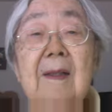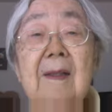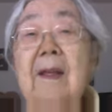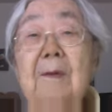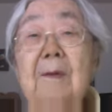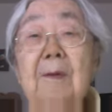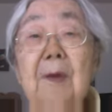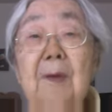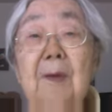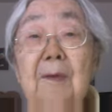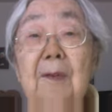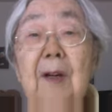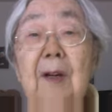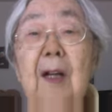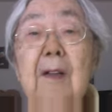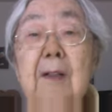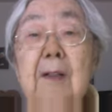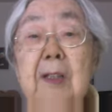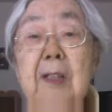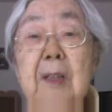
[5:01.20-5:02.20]
We were
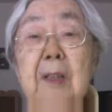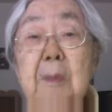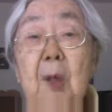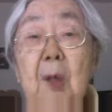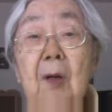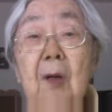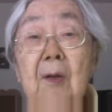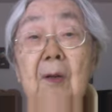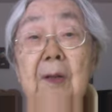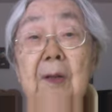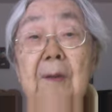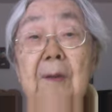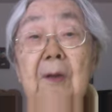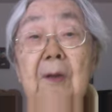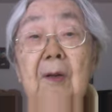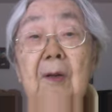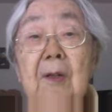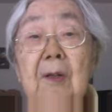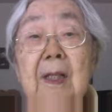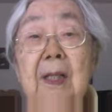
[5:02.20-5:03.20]
very small. There were
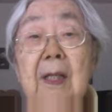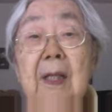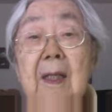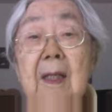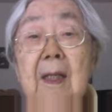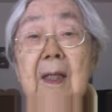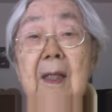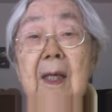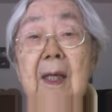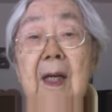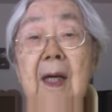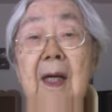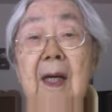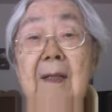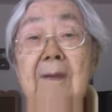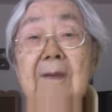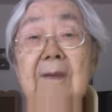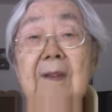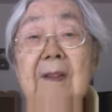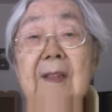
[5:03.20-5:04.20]
only
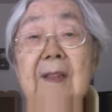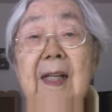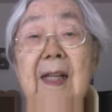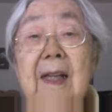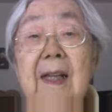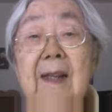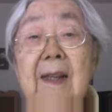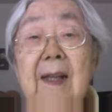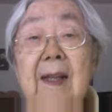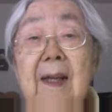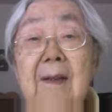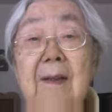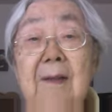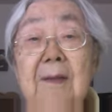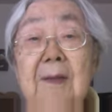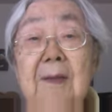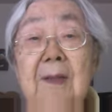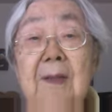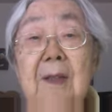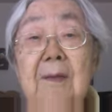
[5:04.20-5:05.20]

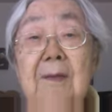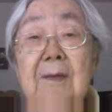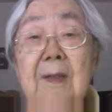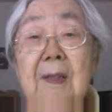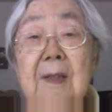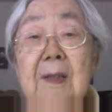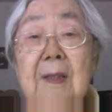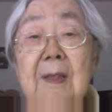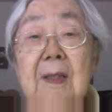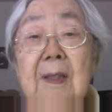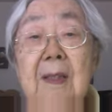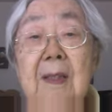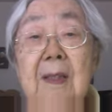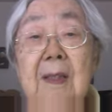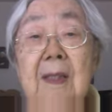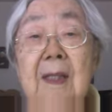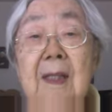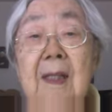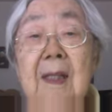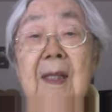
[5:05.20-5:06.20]
110,000 of us.
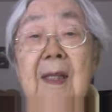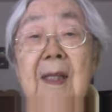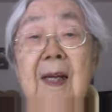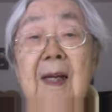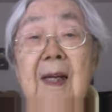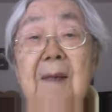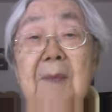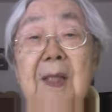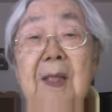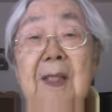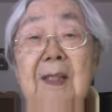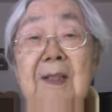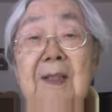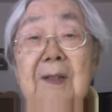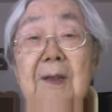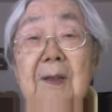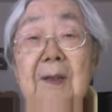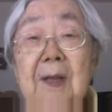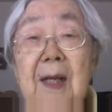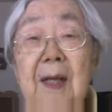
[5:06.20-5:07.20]
I mean,
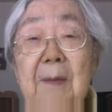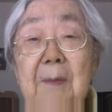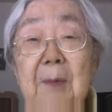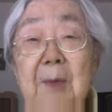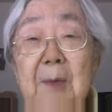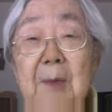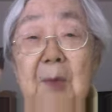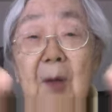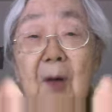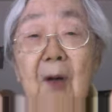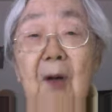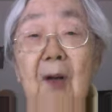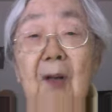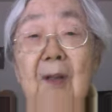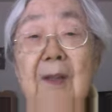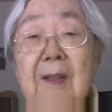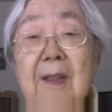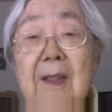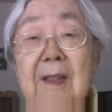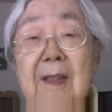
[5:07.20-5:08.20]
and we were
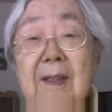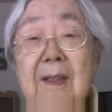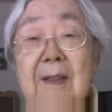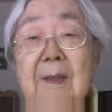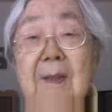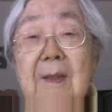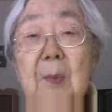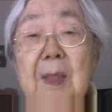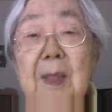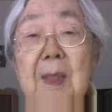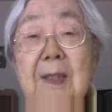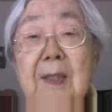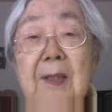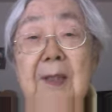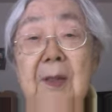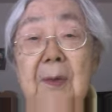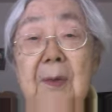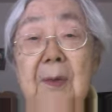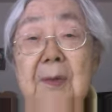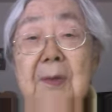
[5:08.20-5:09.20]
all on the West
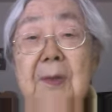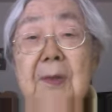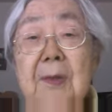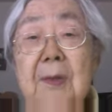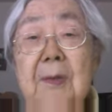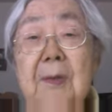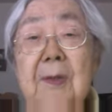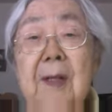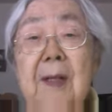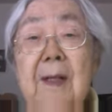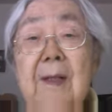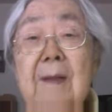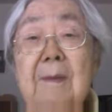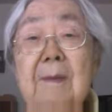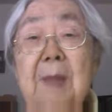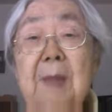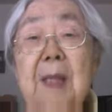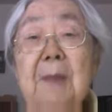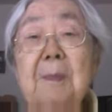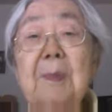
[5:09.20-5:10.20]
Coast, so that
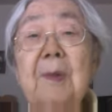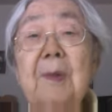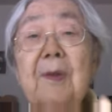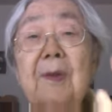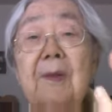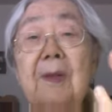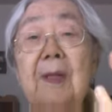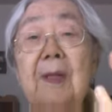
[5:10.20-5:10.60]
people